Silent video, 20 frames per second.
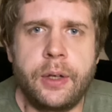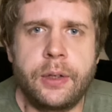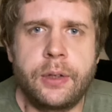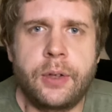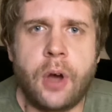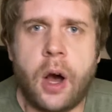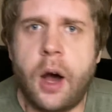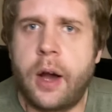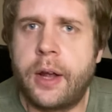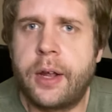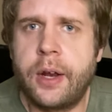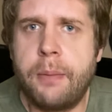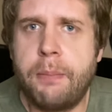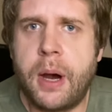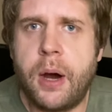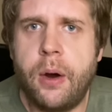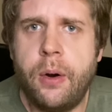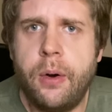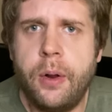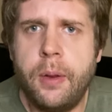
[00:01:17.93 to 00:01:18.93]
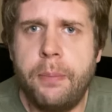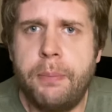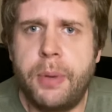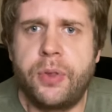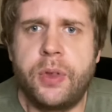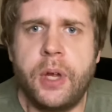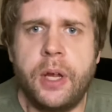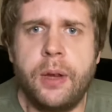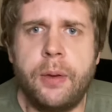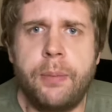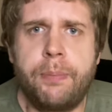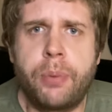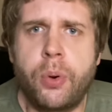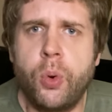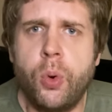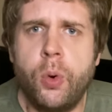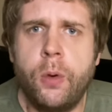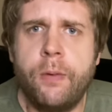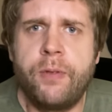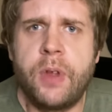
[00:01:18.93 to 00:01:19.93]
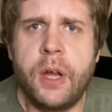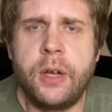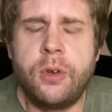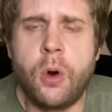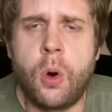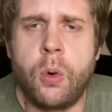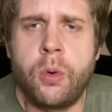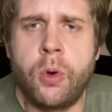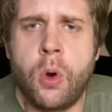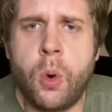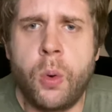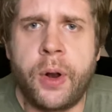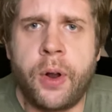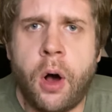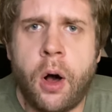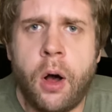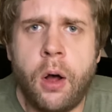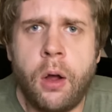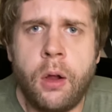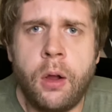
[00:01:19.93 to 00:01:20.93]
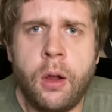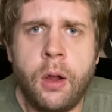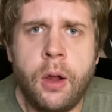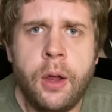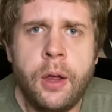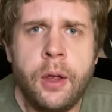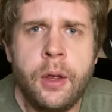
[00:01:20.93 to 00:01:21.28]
talking about, but they prove they don't know at all.